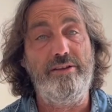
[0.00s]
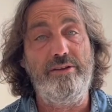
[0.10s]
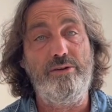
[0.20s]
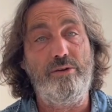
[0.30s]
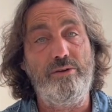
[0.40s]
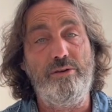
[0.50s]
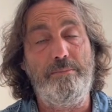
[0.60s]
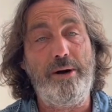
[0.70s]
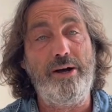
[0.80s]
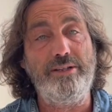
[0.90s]
your your
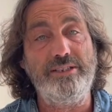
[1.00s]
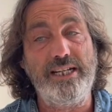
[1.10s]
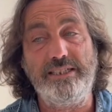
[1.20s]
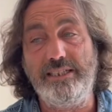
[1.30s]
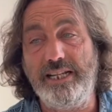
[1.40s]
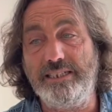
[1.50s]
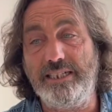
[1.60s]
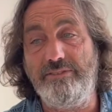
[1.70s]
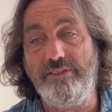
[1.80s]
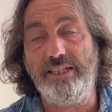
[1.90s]
partner says let's
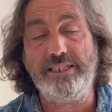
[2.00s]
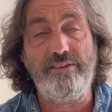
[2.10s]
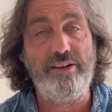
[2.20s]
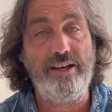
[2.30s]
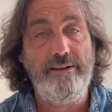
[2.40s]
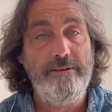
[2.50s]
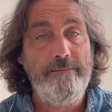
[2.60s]
have, let's have a